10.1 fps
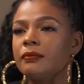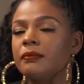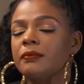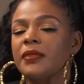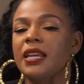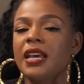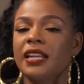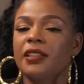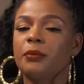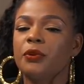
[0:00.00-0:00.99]
Mm-hmm.
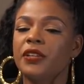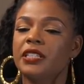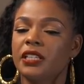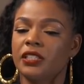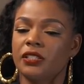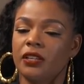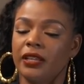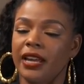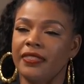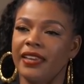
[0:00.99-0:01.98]
And the movie touches
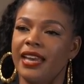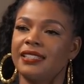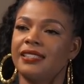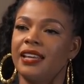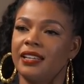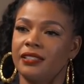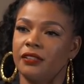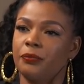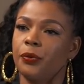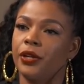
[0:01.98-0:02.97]
on, like, the
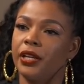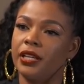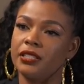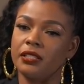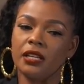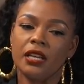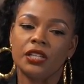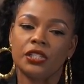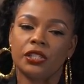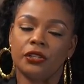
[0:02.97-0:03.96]
aesthetics of pretty, because
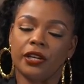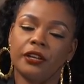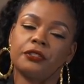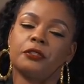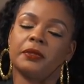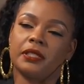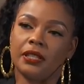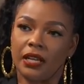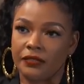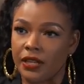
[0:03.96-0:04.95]
your character spends
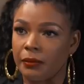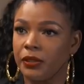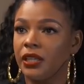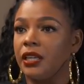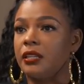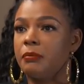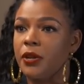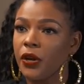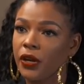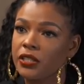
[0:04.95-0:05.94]
a lot of time looking in the
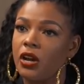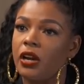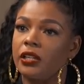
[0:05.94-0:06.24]
mirror and